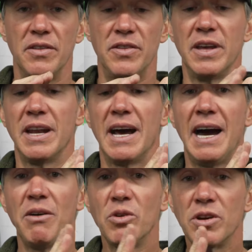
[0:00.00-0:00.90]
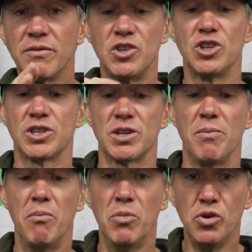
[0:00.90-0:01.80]
then I would have just
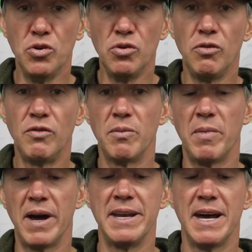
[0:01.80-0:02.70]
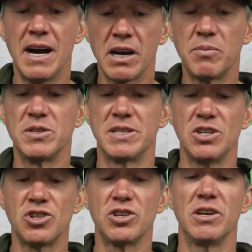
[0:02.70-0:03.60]
moved my nock
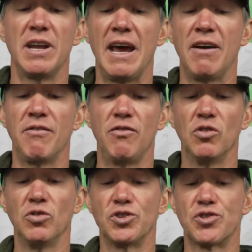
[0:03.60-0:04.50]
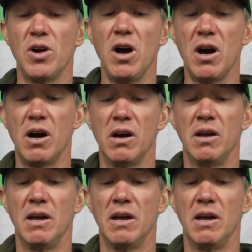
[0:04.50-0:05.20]
position at full draw.